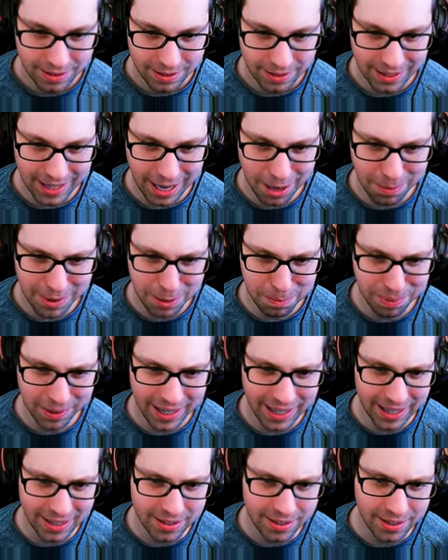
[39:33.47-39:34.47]
And how many
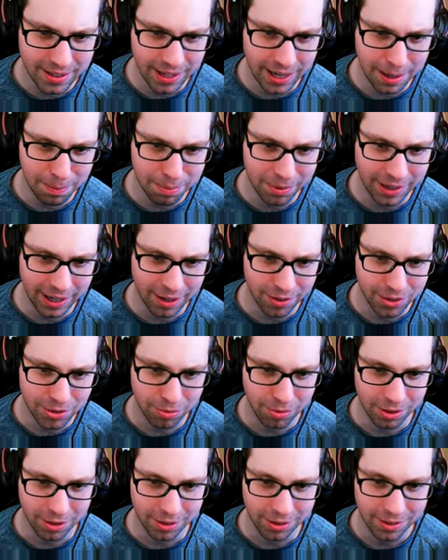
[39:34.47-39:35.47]
planets did I pronounce
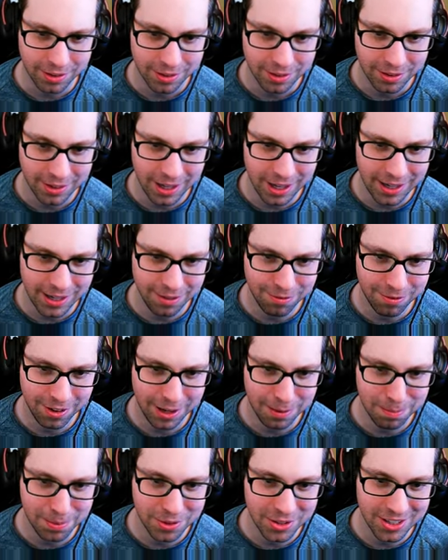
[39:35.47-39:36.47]
wrong?
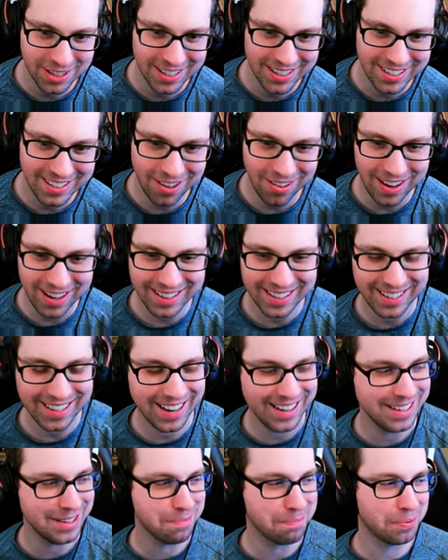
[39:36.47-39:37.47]
Ninety-five percent? No, I think
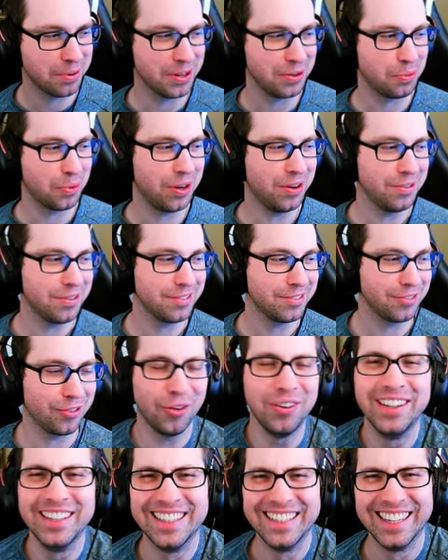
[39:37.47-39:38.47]
I did oh, pretty well. Right
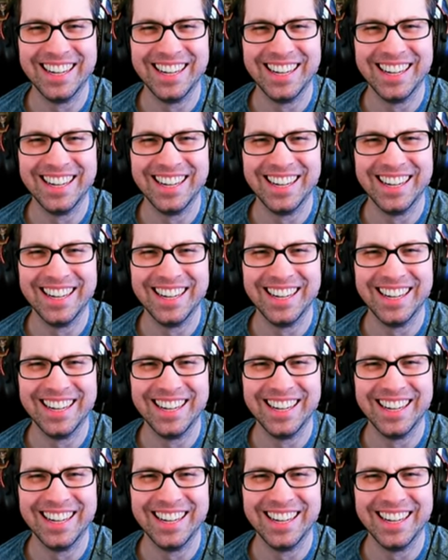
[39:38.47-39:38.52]
by.